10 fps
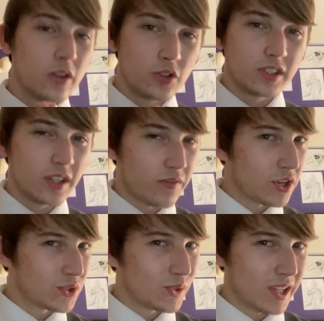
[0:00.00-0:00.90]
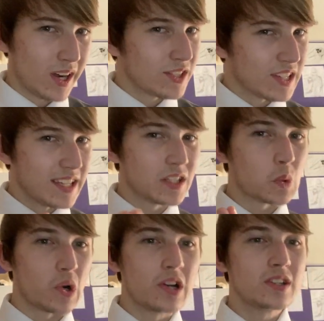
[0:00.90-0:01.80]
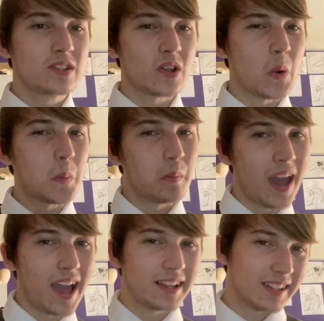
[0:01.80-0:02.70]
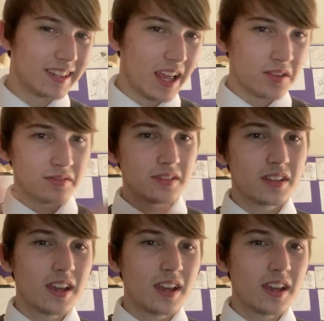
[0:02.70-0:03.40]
using the first three letters of each word, so mag and lev.